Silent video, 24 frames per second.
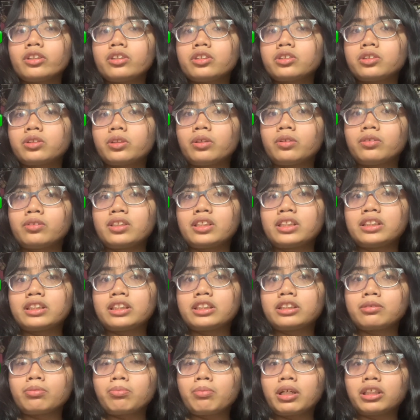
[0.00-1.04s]
So this
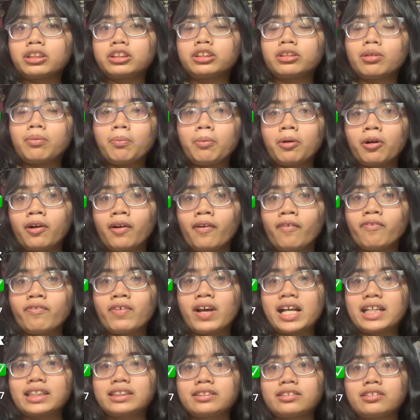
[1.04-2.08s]
is much more
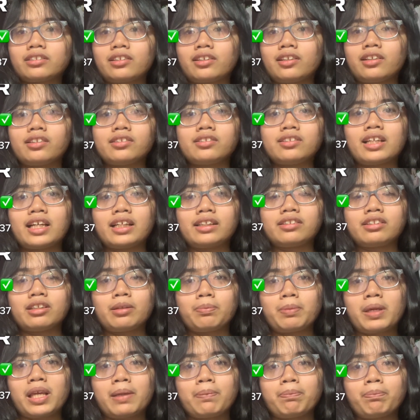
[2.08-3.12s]
faster than the
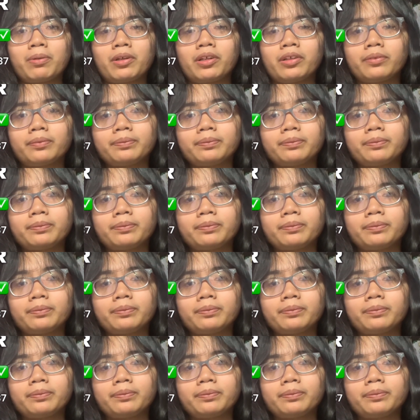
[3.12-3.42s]
paper.